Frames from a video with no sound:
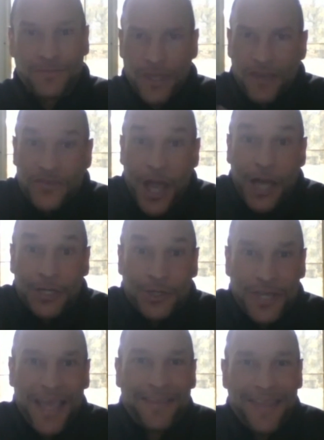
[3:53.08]
You have to
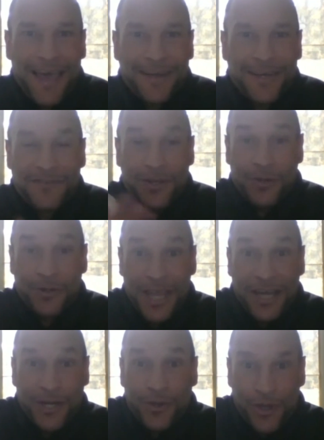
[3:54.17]
understand that. You have to
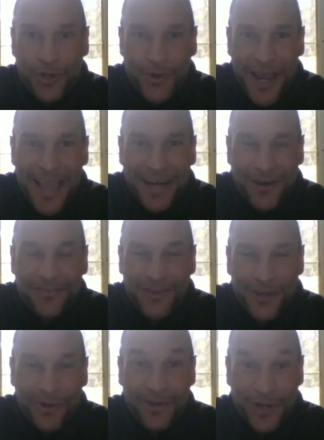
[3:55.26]
understand you're the creator of
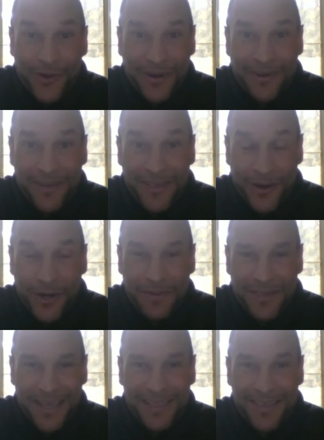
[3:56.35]
your
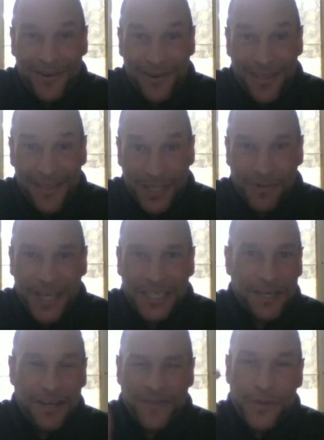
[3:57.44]
circumstance, your
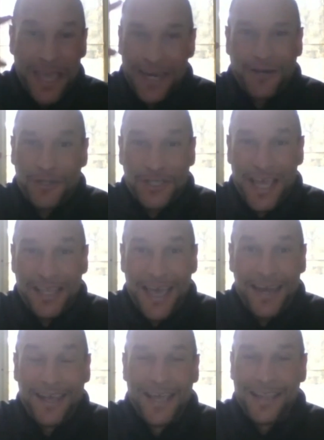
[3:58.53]
situation. If you can't understand
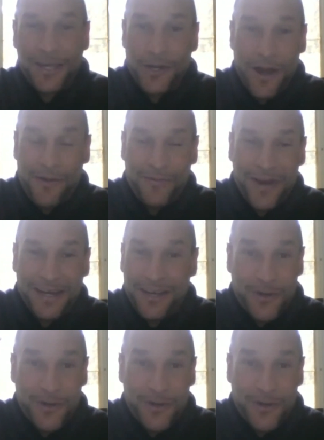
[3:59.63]
that, then you're not ready to